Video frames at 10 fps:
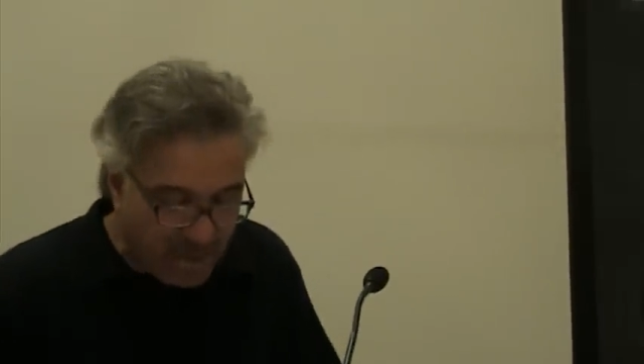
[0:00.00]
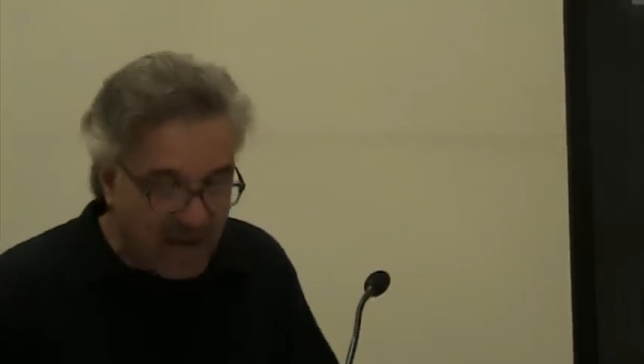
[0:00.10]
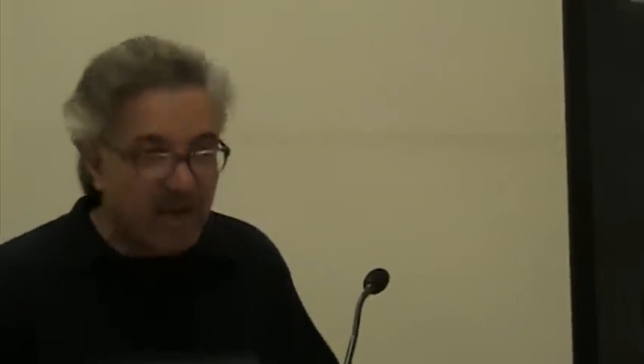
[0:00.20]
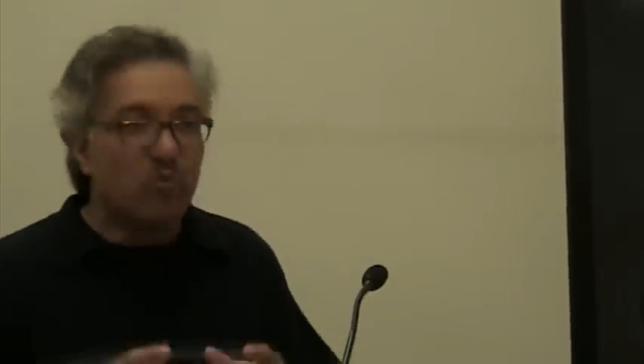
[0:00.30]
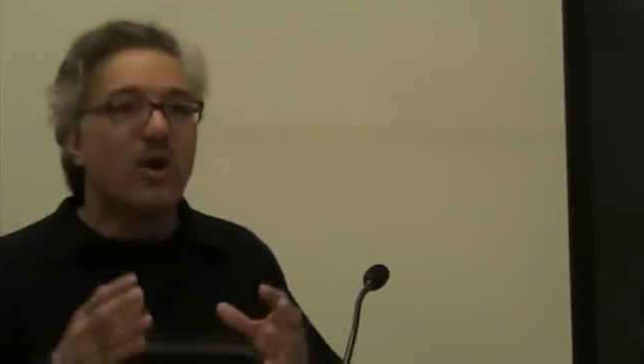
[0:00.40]

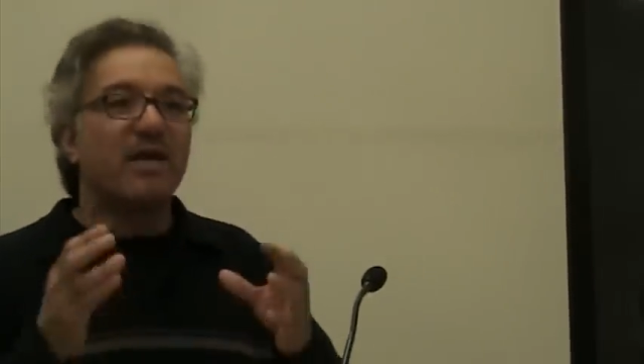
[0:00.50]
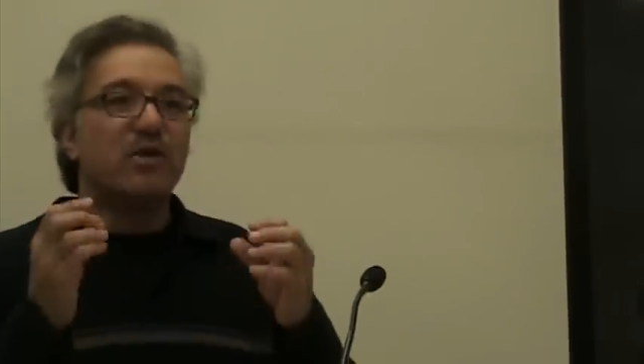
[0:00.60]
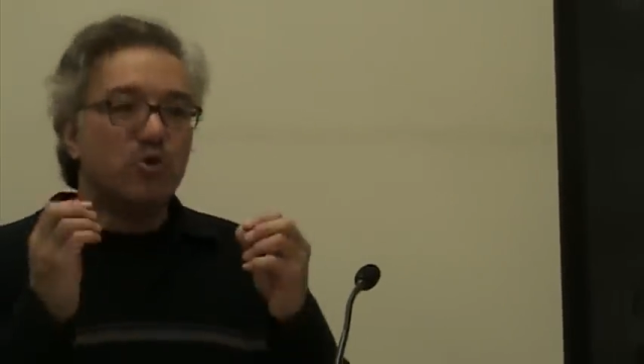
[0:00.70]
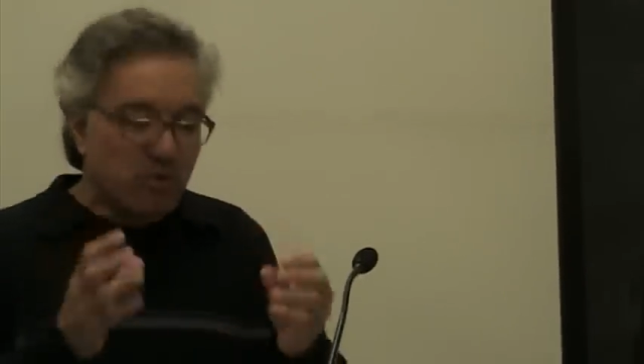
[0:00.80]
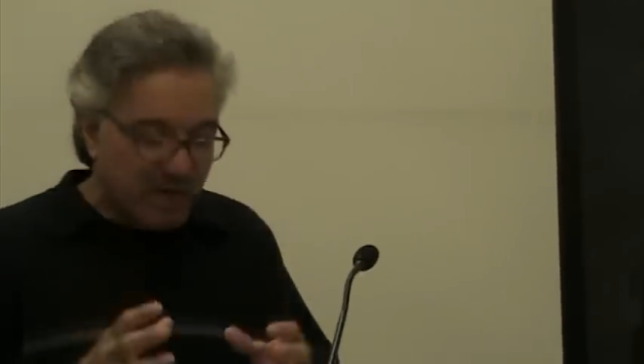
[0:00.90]
and where
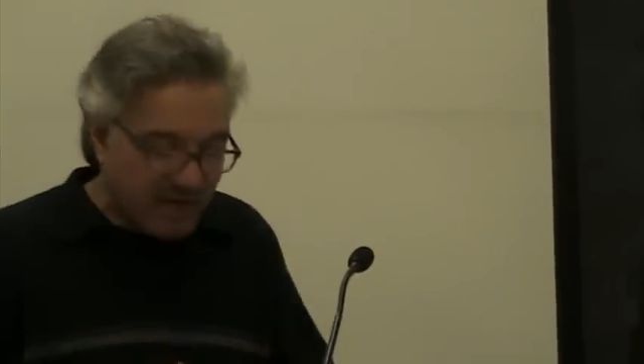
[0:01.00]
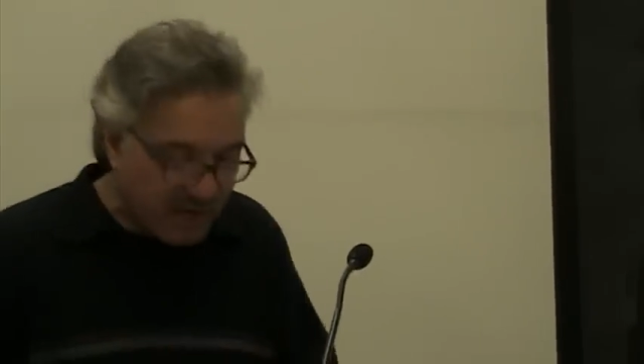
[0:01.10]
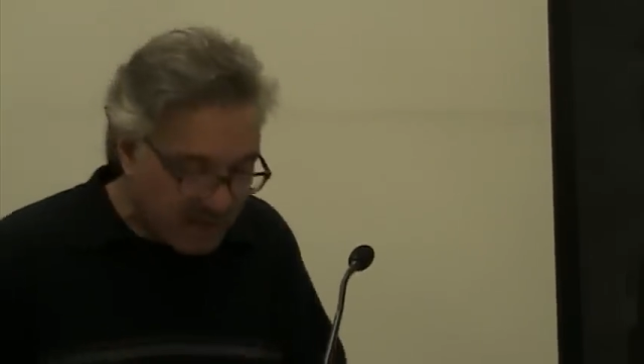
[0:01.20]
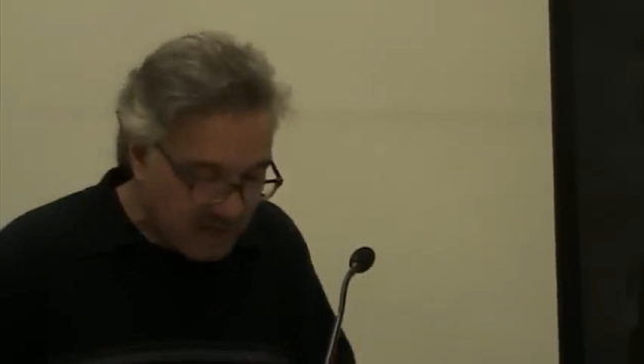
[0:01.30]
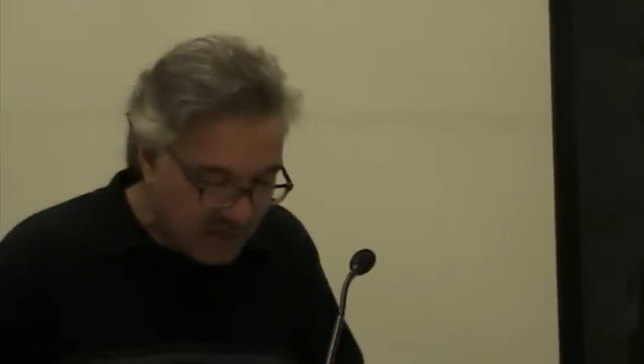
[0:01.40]

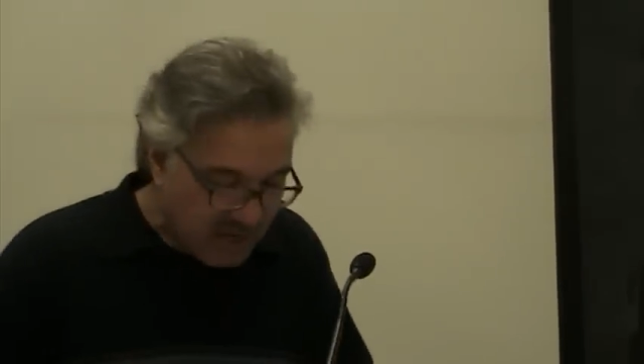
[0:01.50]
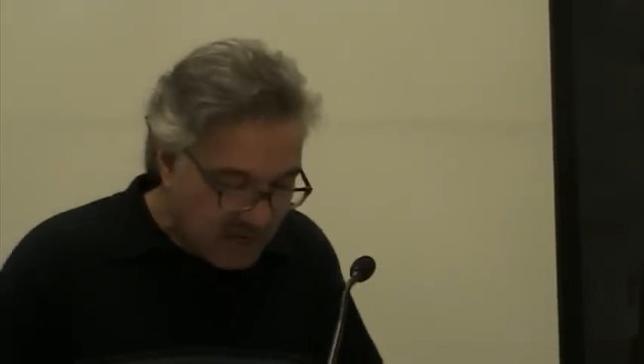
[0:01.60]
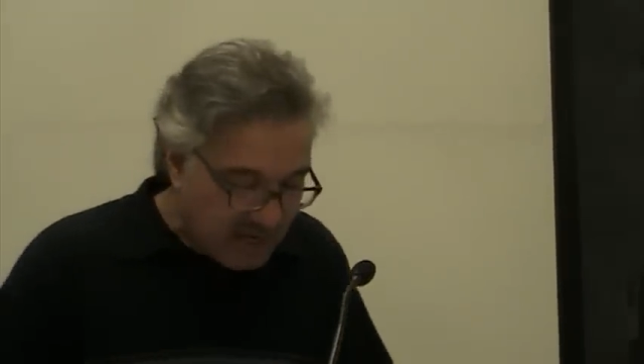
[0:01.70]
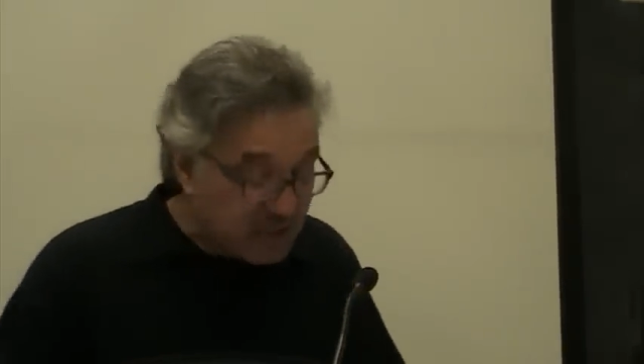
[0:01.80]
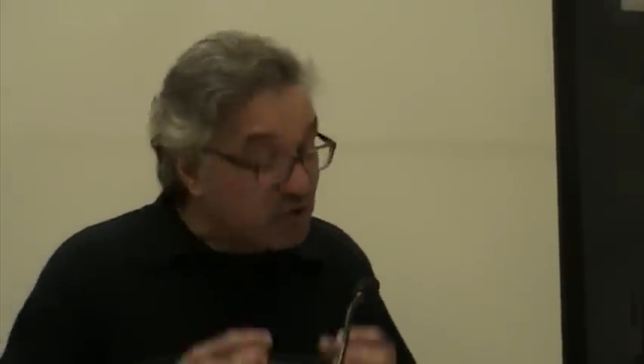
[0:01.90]
lucre
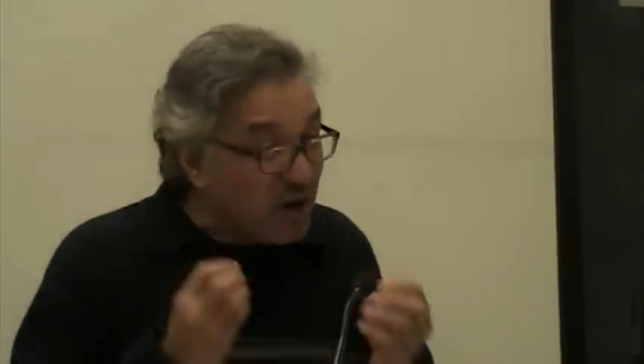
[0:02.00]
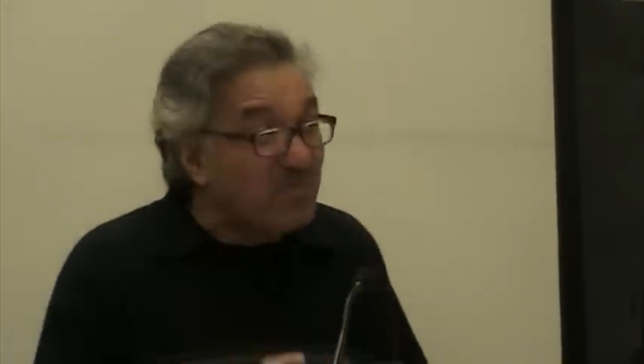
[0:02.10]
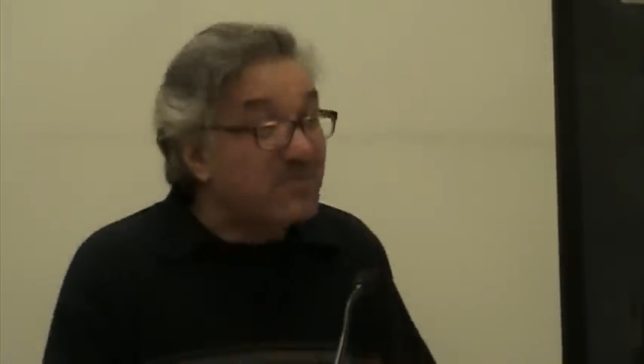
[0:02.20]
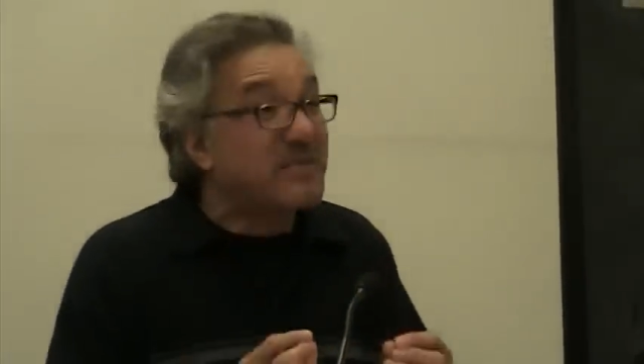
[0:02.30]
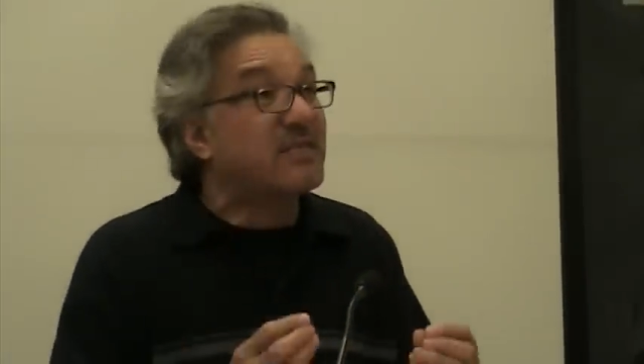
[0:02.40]

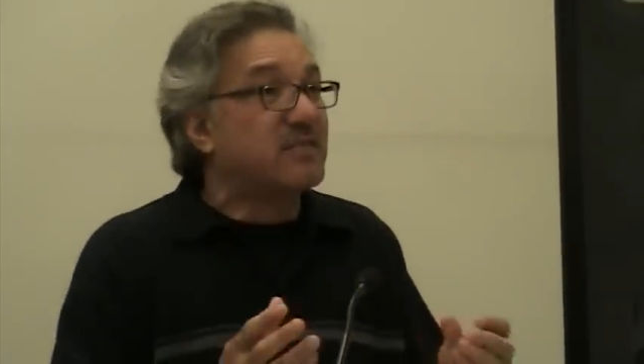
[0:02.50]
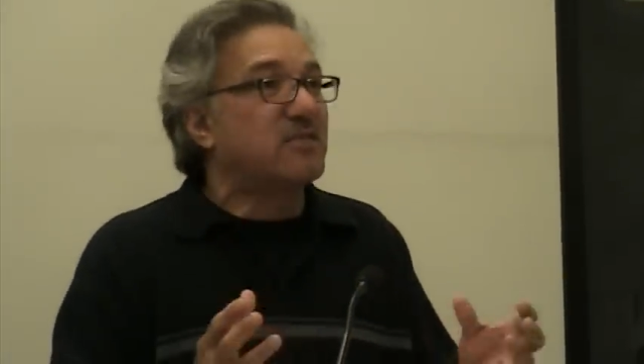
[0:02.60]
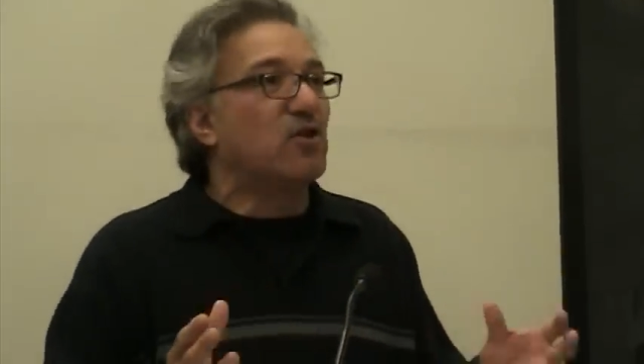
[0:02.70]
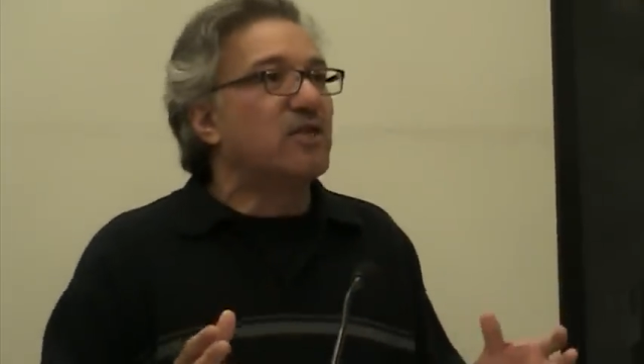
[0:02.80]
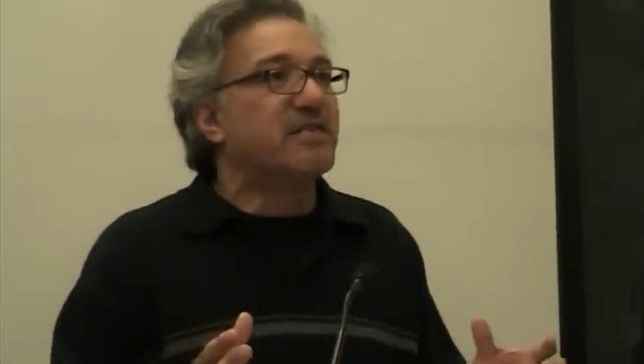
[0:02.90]
trumps
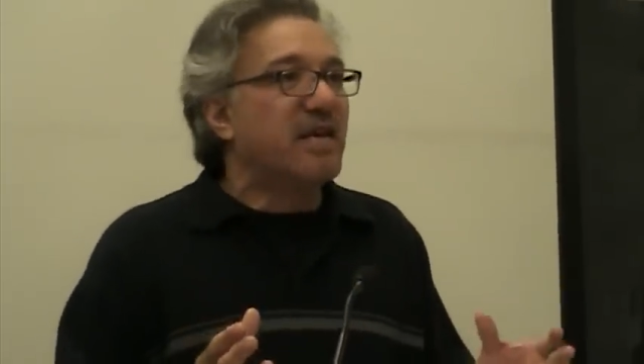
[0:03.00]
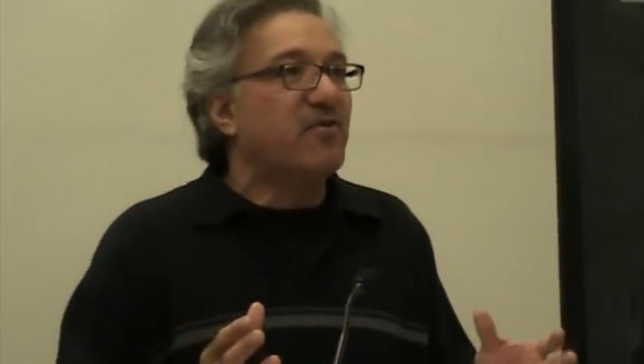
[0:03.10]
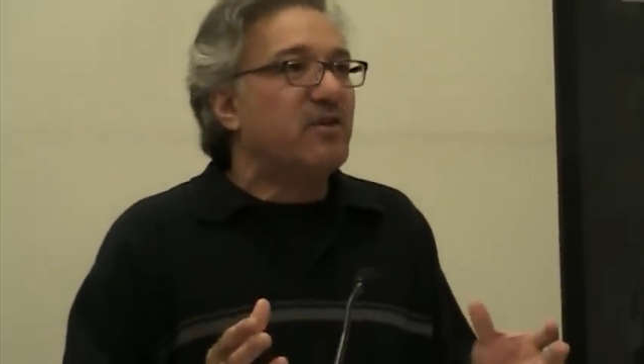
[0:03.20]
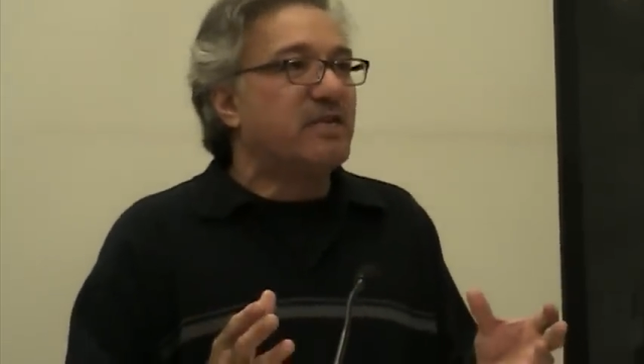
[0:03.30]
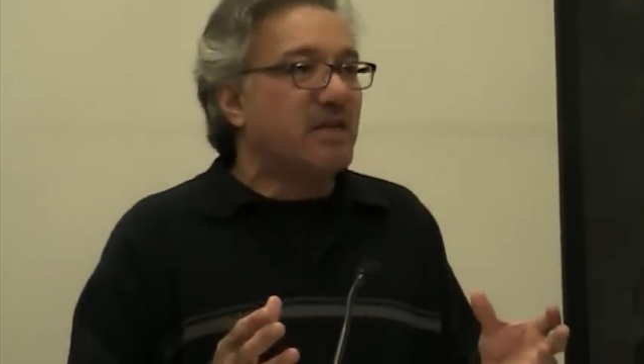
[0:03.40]

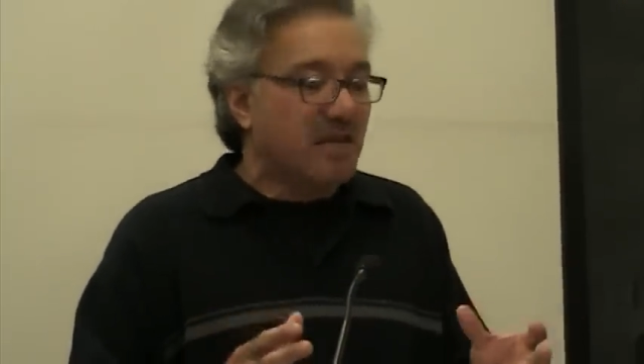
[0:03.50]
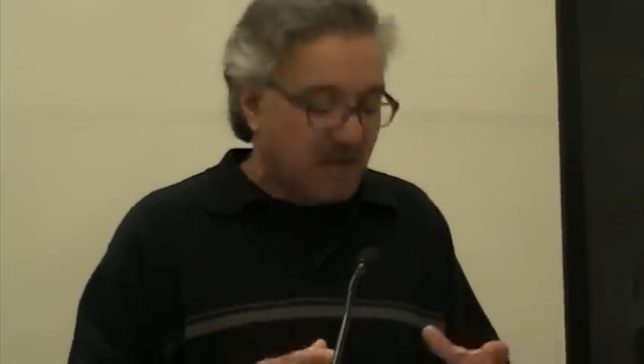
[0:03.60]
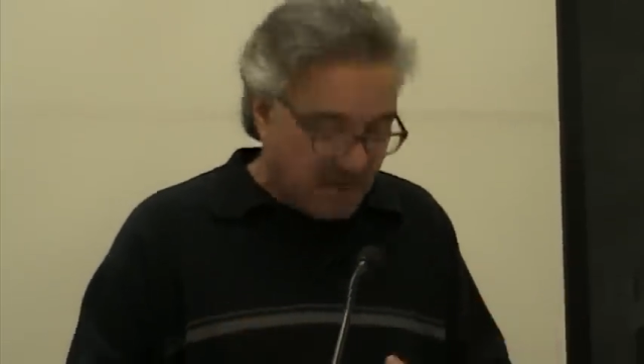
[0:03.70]
solidarity